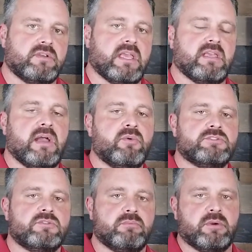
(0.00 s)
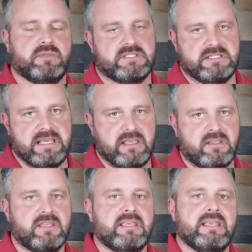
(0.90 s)
Okay, I went to an appointment
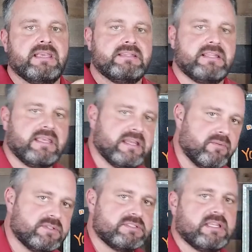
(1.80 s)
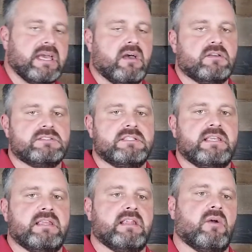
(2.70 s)
today and I went to the house
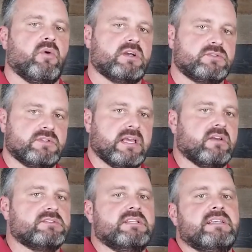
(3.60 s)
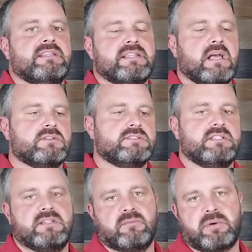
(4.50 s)
and I walked through the house. The house
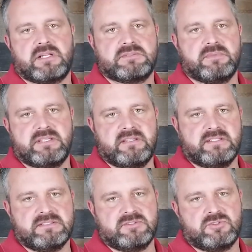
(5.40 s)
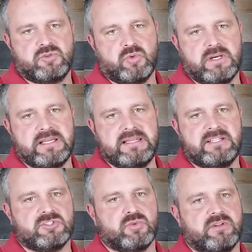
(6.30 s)
needed approximately
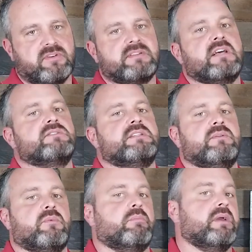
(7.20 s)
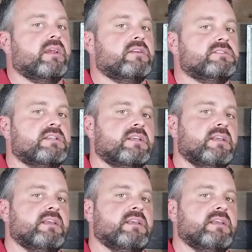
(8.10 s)
20 to 25,000 in repairs